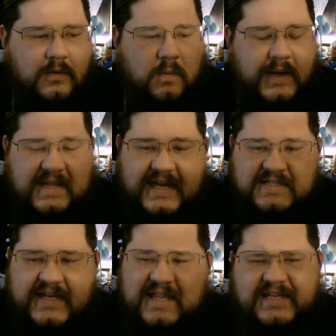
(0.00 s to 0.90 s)
when they
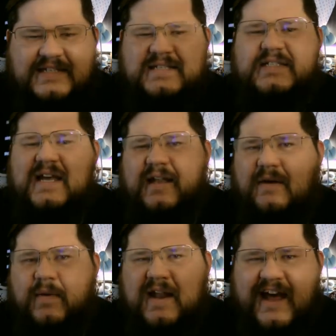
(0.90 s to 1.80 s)
say that doesn't sound
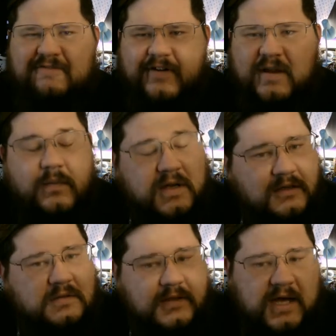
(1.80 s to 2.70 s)
like what I've read,
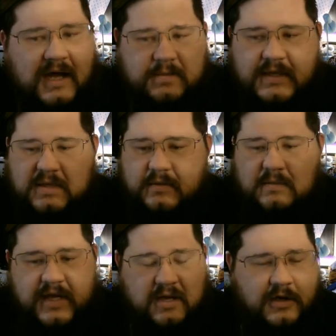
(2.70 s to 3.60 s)
well, I mean,
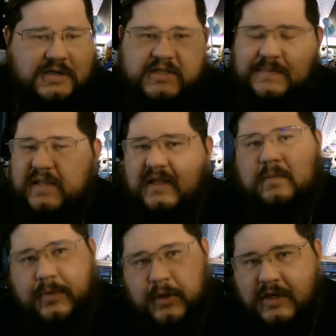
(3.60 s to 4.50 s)
it could just be that the
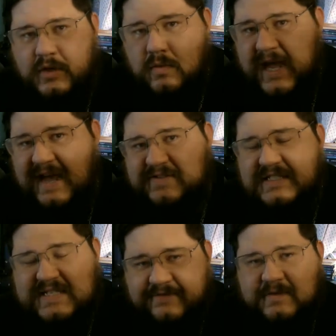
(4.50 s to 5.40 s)
book you have
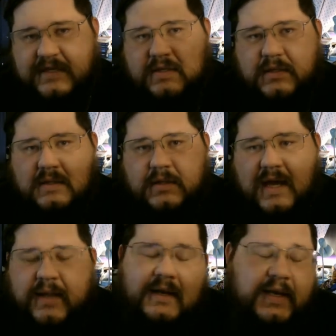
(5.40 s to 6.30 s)
is different.
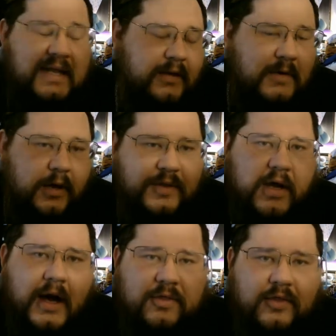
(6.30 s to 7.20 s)
And then let them know the
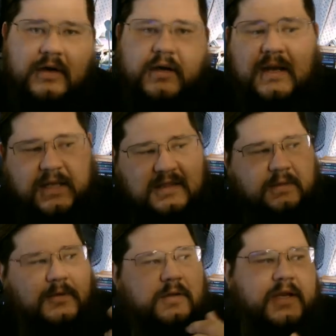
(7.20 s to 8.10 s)
author and let
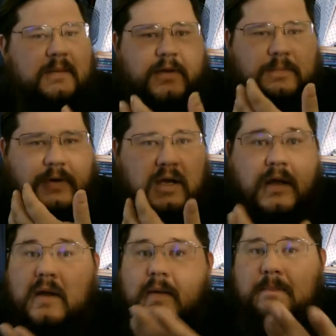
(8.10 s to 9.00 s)
them know the name of the book.
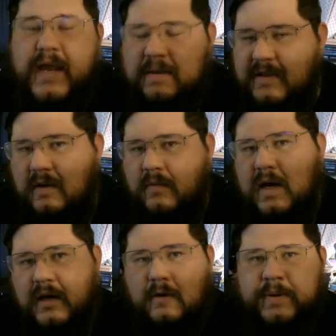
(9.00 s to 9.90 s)
Maybe they'll
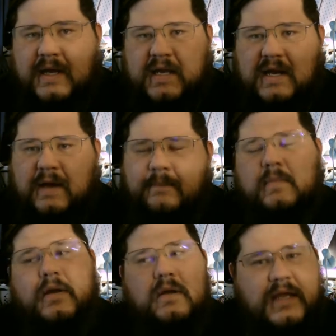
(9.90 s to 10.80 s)
want to go pick it up,
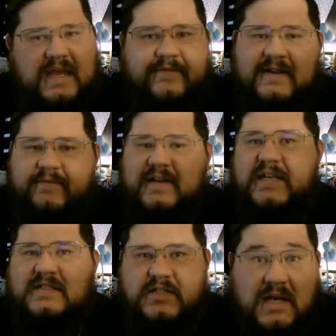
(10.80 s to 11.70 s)
even if it
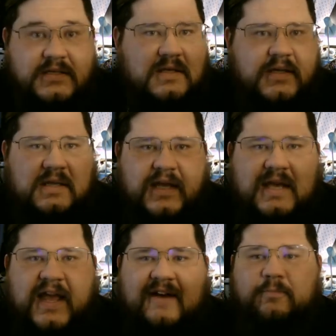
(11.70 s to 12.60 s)
is just so that they
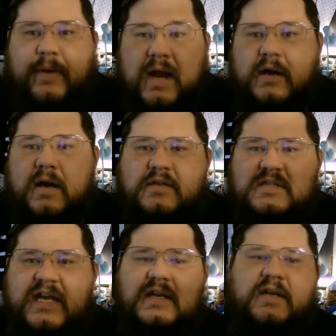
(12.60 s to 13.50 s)
can have better
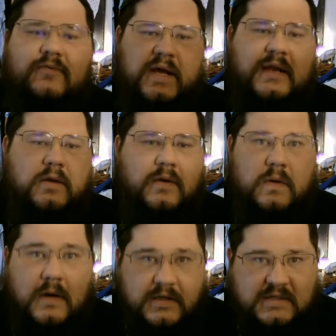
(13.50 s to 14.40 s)
understanding of what
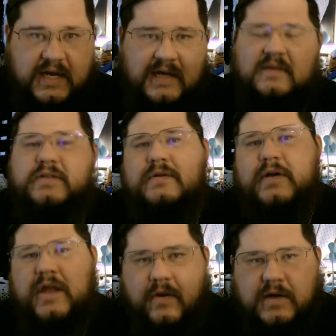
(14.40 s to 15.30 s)
you're saying in the
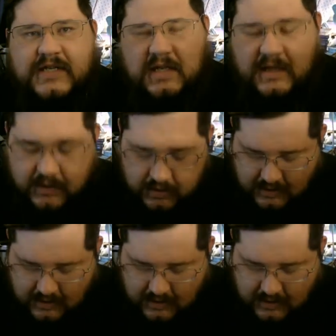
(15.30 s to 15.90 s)
story you're telling.